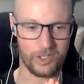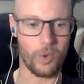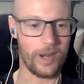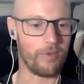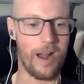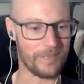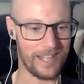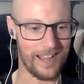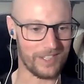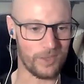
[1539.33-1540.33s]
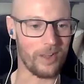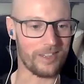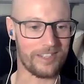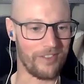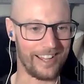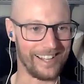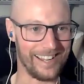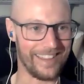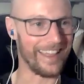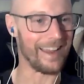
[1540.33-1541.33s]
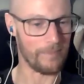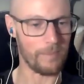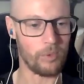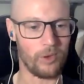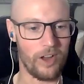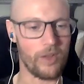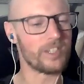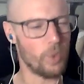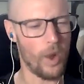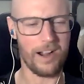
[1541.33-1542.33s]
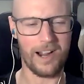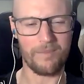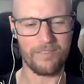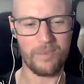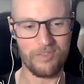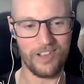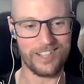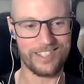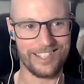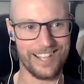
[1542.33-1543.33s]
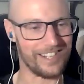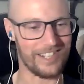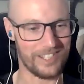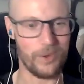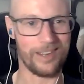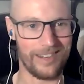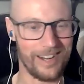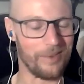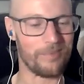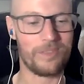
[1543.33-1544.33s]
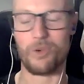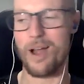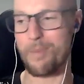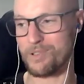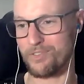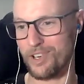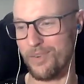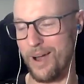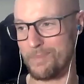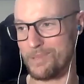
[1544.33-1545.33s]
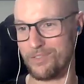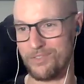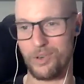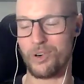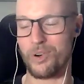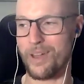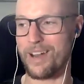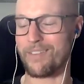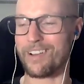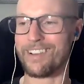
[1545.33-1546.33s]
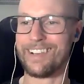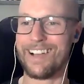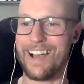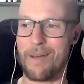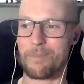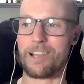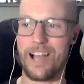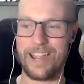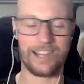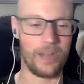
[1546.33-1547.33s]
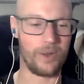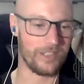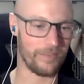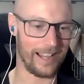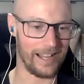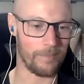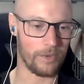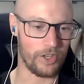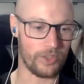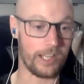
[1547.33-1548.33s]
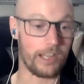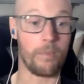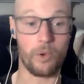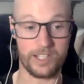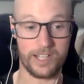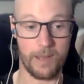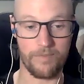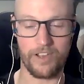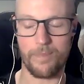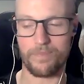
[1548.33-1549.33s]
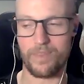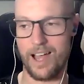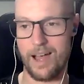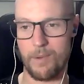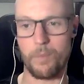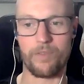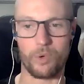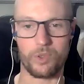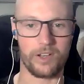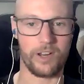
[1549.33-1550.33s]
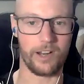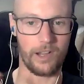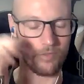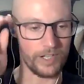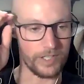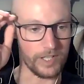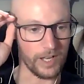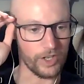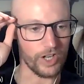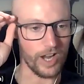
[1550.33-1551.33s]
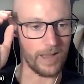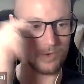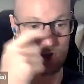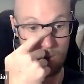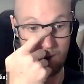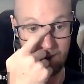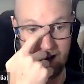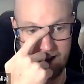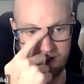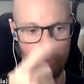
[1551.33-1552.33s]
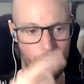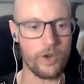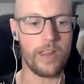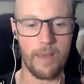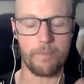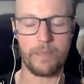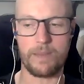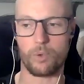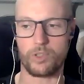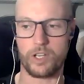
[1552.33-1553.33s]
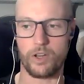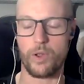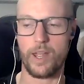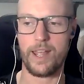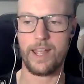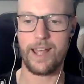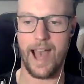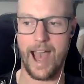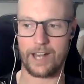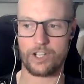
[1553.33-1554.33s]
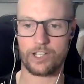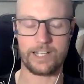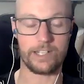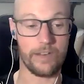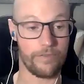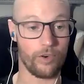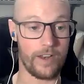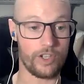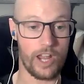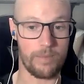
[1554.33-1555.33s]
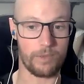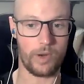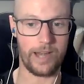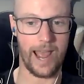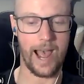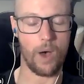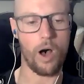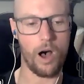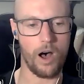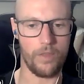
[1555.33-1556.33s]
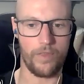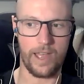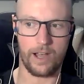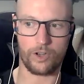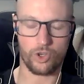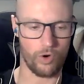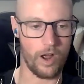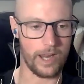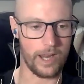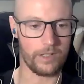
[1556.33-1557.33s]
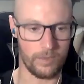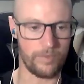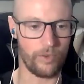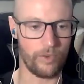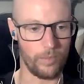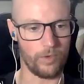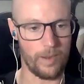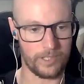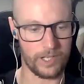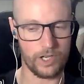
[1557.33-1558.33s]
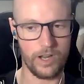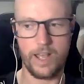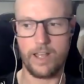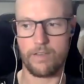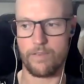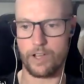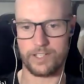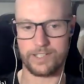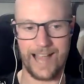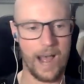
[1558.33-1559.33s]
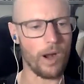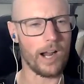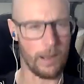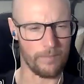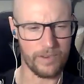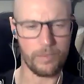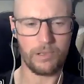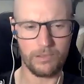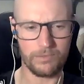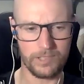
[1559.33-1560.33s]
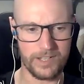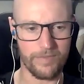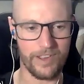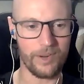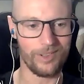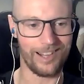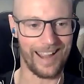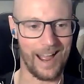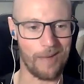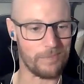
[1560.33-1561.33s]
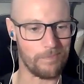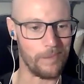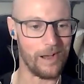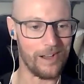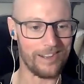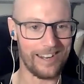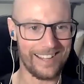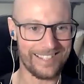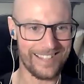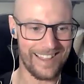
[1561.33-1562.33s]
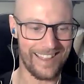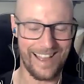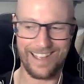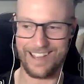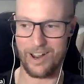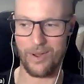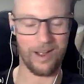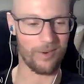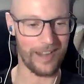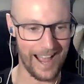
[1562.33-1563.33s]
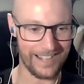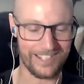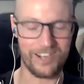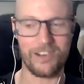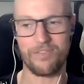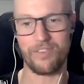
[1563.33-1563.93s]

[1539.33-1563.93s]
20 rep set of squats to failure, then people will know it's quite uncomfortable versus say just doing 2 reps or 3 reps or 4 or whatever. Lighter loads to failure produce a lot more discomfort. And we've also done a lot of research showing that. So when you get people to actually differentiate between how hard they are trying to perform the repetition versus how uncomfortable does it feel? Like how much burning is there? How gassed do you